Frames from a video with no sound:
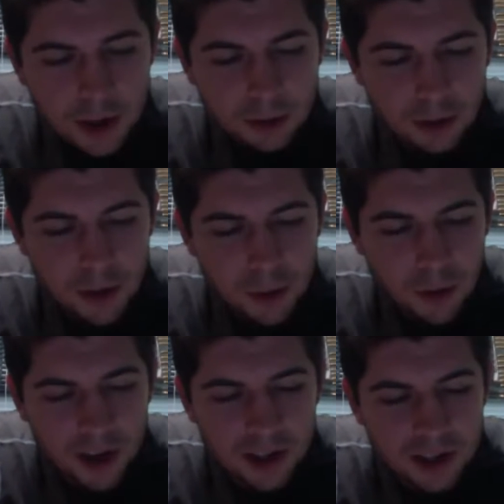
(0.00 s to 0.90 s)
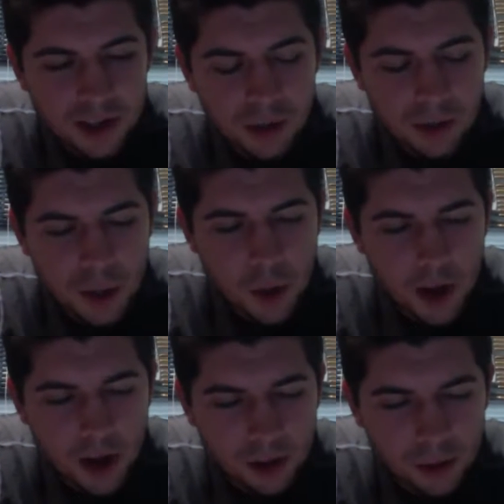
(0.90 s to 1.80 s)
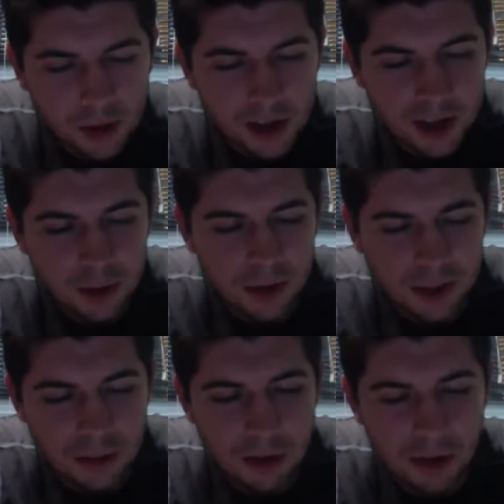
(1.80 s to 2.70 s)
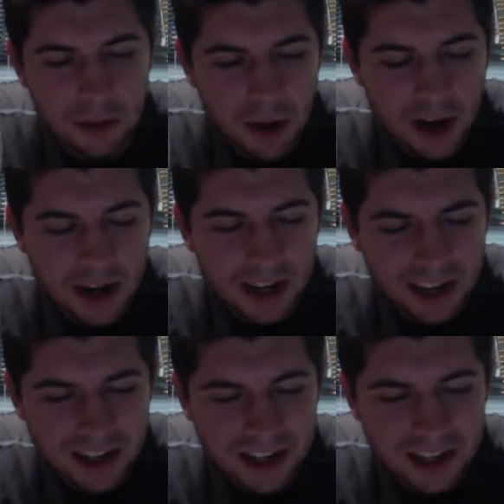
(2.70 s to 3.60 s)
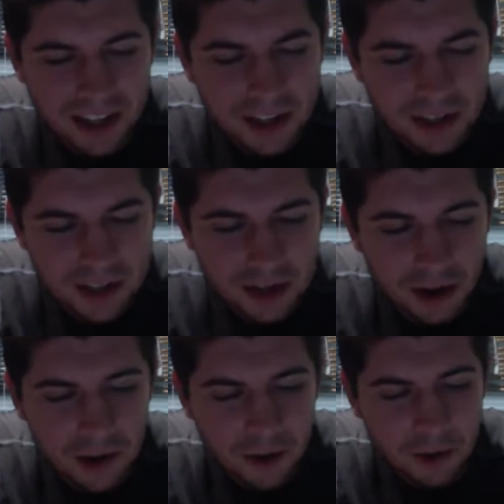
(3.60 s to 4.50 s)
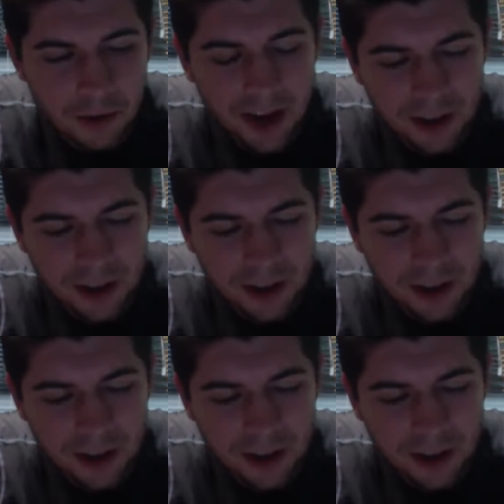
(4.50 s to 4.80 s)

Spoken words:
RG3 wins 2 out of 3, do you think they bring him back as the starting quarterback?